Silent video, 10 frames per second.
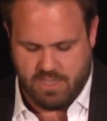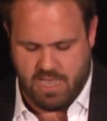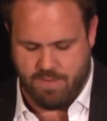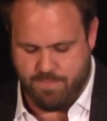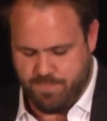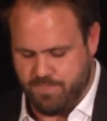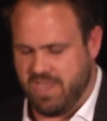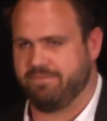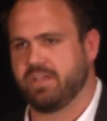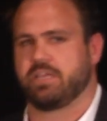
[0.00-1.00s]
At
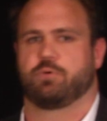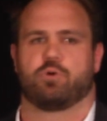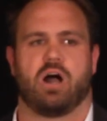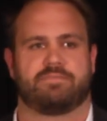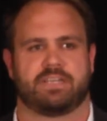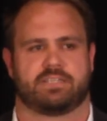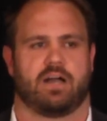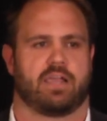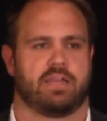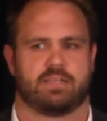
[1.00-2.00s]
VigLink, we're often
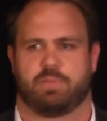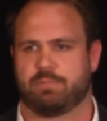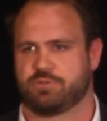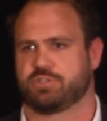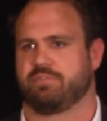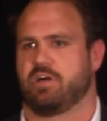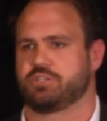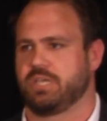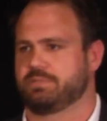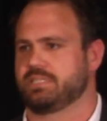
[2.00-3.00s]
talking to publishers of all
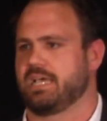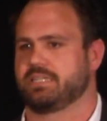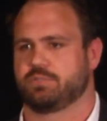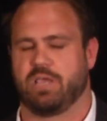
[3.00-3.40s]
shapes and sizes.